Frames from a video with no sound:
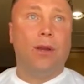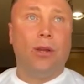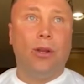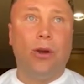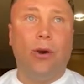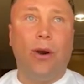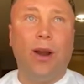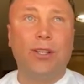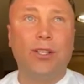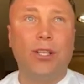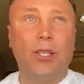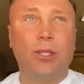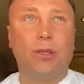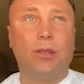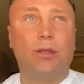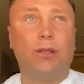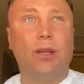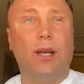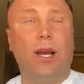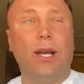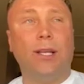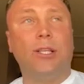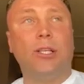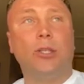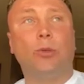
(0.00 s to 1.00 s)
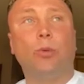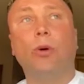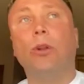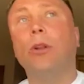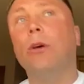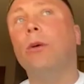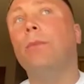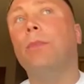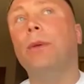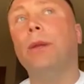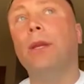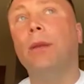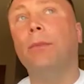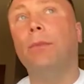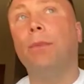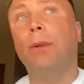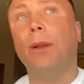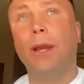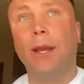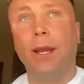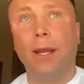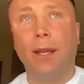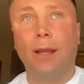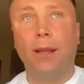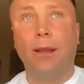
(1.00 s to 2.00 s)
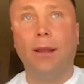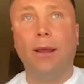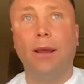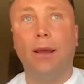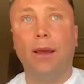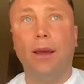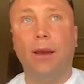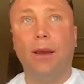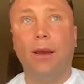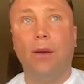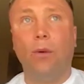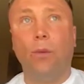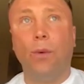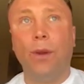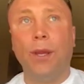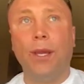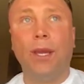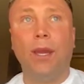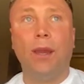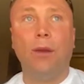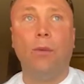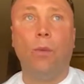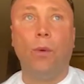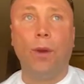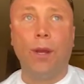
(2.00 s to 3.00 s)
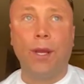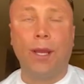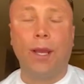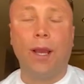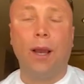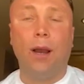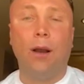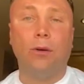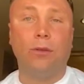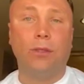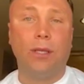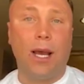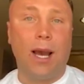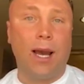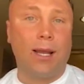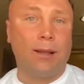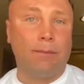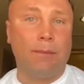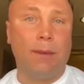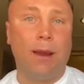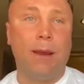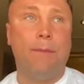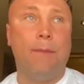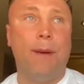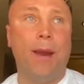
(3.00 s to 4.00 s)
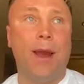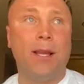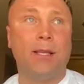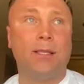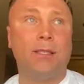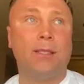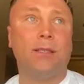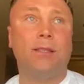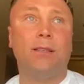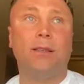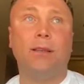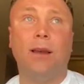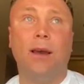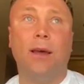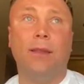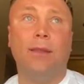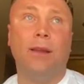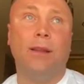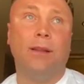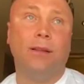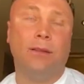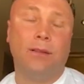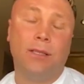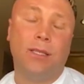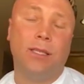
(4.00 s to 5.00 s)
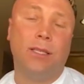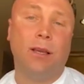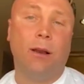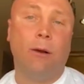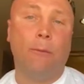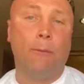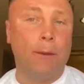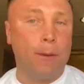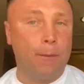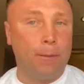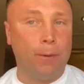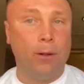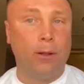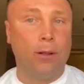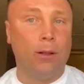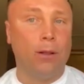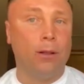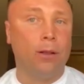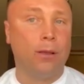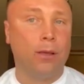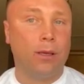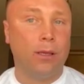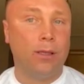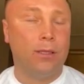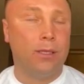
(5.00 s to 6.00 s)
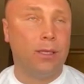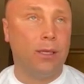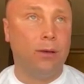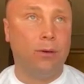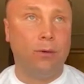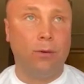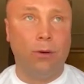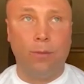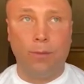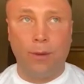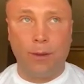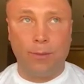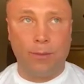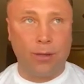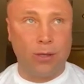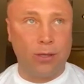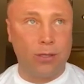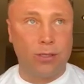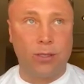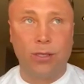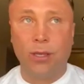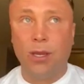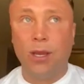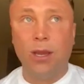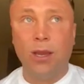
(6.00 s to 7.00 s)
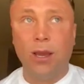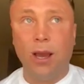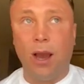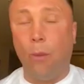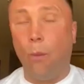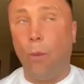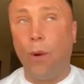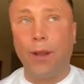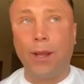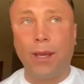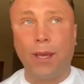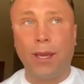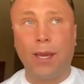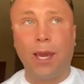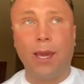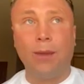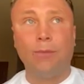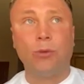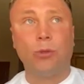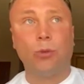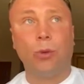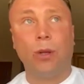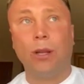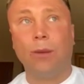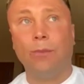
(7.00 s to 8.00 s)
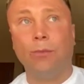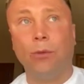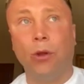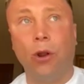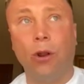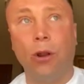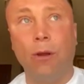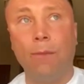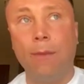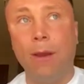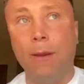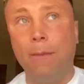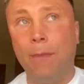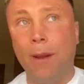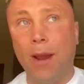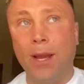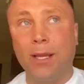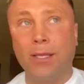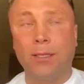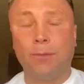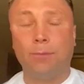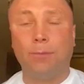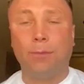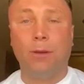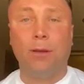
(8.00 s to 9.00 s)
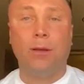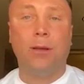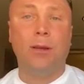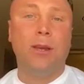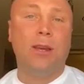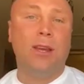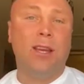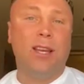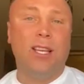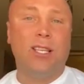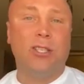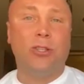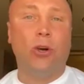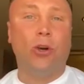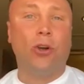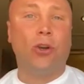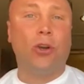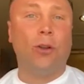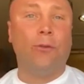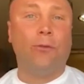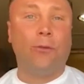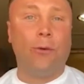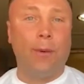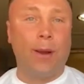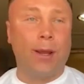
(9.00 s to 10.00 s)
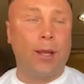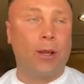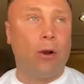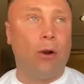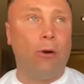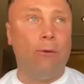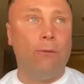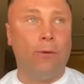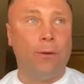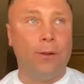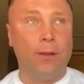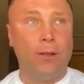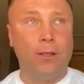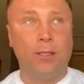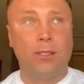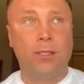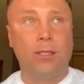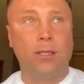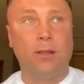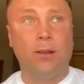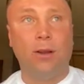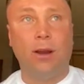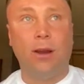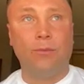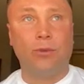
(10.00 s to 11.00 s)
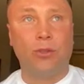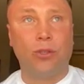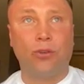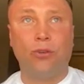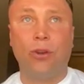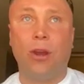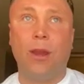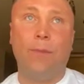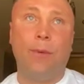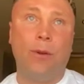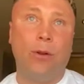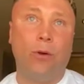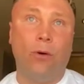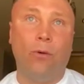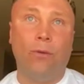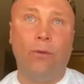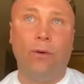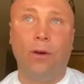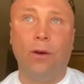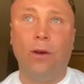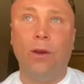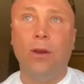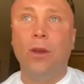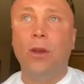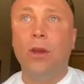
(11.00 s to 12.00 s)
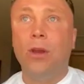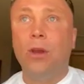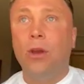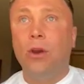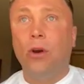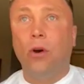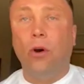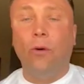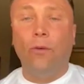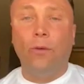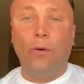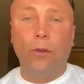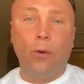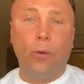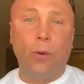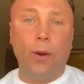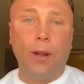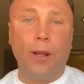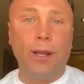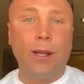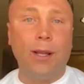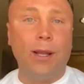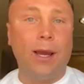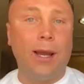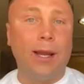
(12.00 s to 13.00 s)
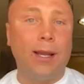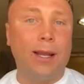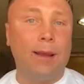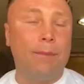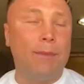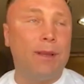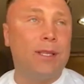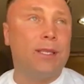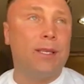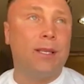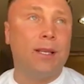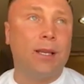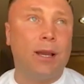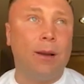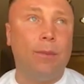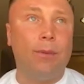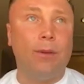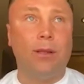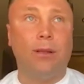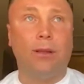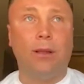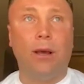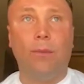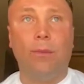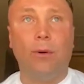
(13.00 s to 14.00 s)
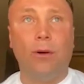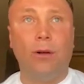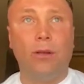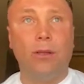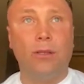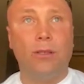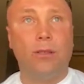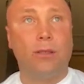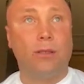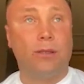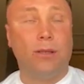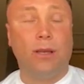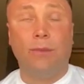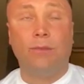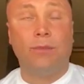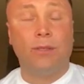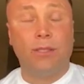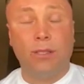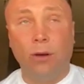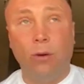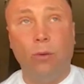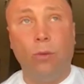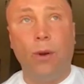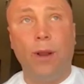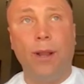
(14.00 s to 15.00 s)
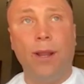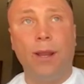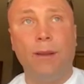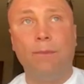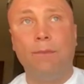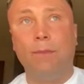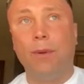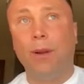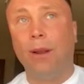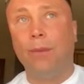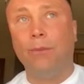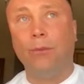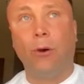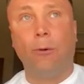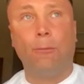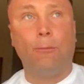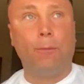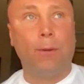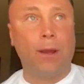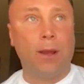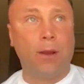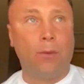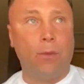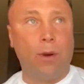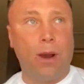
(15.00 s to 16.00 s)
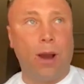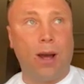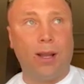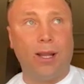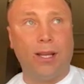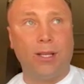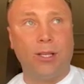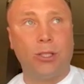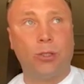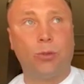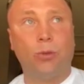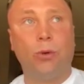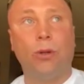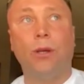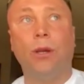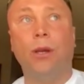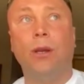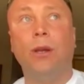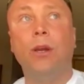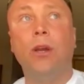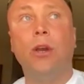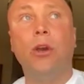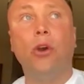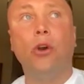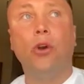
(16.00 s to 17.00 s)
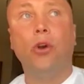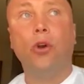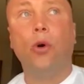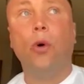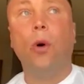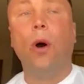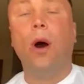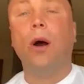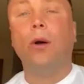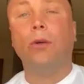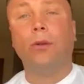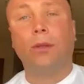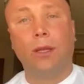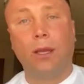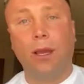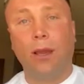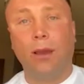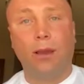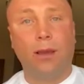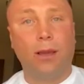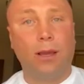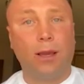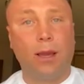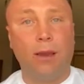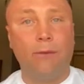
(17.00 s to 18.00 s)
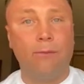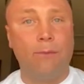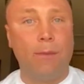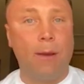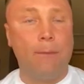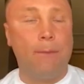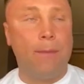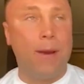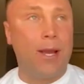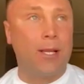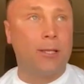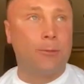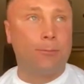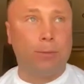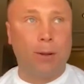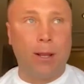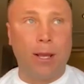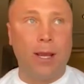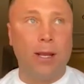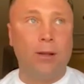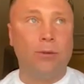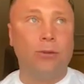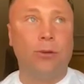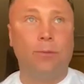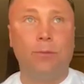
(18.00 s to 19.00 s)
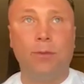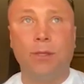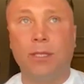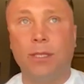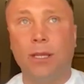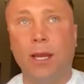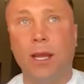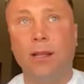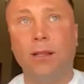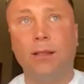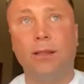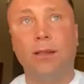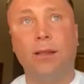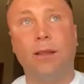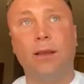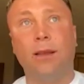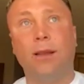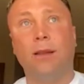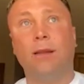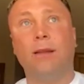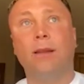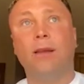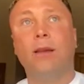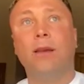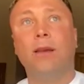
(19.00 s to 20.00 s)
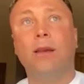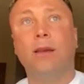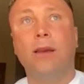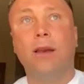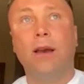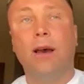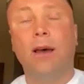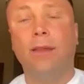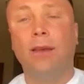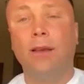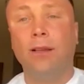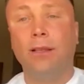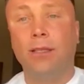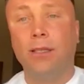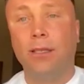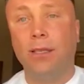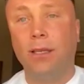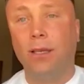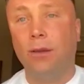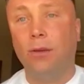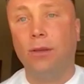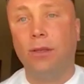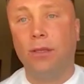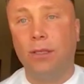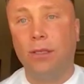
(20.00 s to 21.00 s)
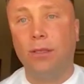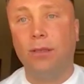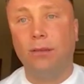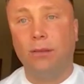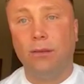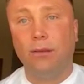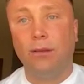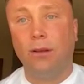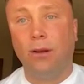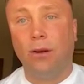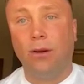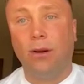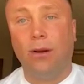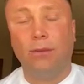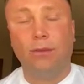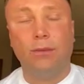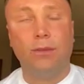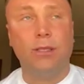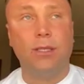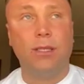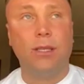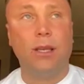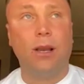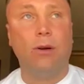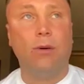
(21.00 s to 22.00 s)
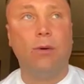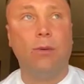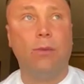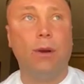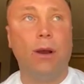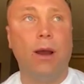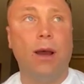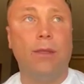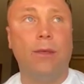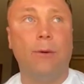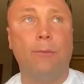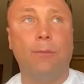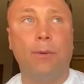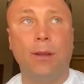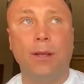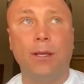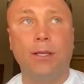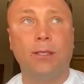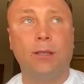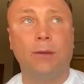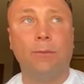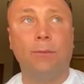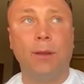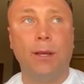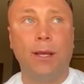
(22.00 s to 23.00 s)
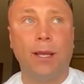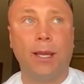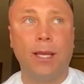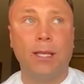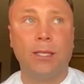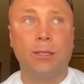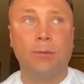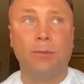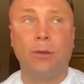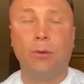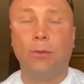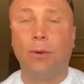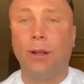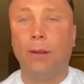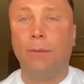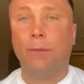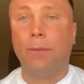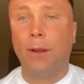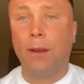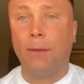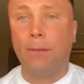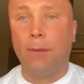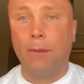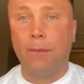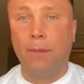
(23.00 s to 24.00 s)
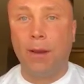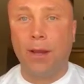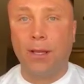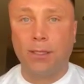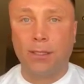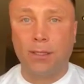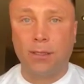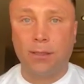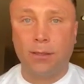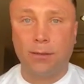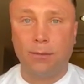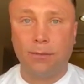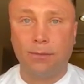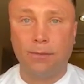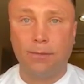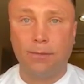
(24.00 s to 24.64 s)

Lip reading: you know, I just want to be playing it week in, week out at my best, and then see how people can deal with me, because I'm winning games when I'm not at my best, but it's not good for my confidence. You know, I'm scraping over the winning line. I'm missing a couple of doubles. I'm still winning, but I'm not playing well. I just want to go out, give my best, play 100%, and then see, you know, see how other players can play against me when I'm playing my best.